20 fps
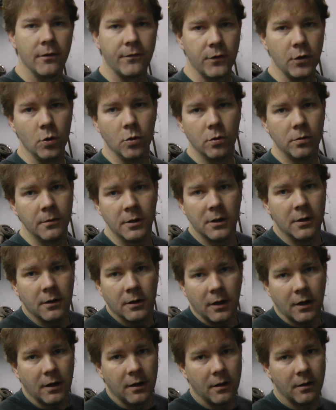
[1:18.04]
The fuel,
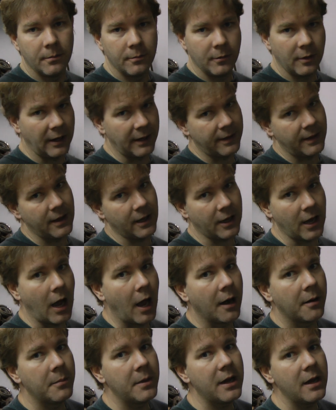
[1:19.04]
like the
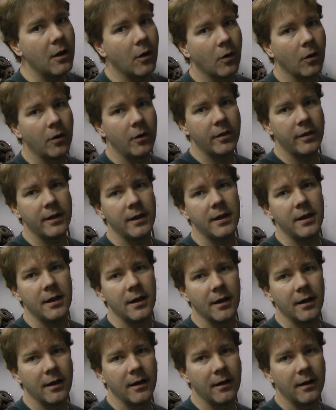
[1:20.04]
economy or the